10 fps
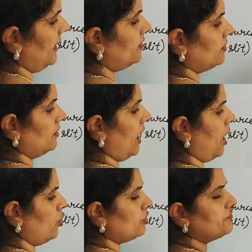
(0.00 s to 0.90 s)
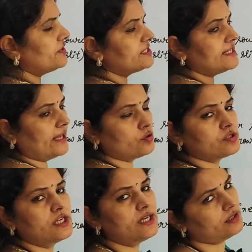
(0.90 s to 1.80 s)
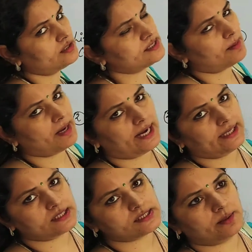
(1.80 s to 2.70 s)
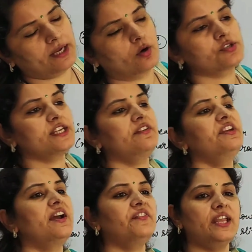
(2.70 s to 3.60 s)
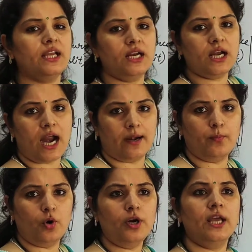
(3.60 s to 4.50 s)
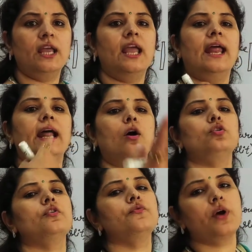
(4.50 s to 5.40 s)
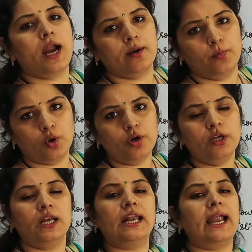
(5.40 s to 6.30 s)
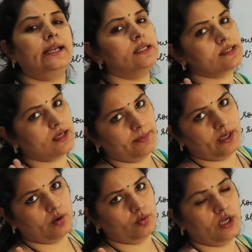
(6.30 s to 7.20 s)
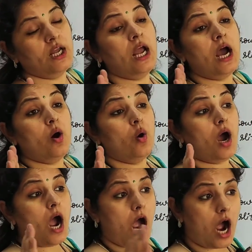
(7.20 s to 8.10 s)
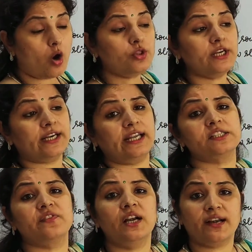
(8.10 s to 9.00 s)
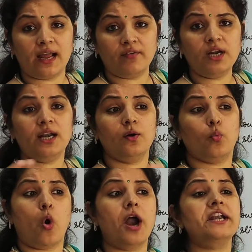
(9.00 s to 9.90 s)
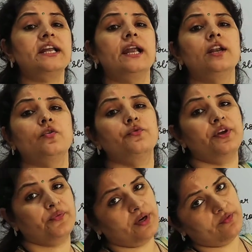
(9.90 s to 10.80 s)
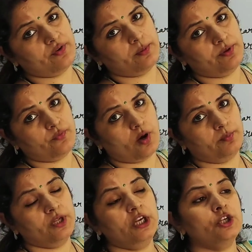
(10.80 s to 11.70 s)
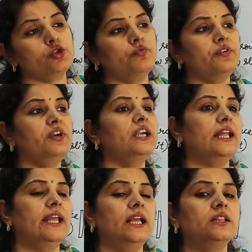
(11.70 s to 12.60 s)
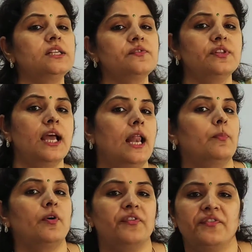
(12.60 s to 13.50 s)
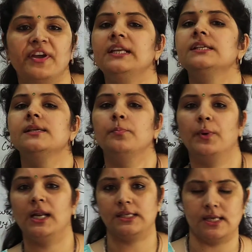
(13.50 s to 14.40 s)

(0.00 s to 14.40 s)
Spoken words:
right? Out of this narrow slit, some light is coming out. Say we have taken a cardboard, and out of cardboard, light is coming out. How the rays will travel and what kind of wavefront will be formed? So we will take this with the help of a very simple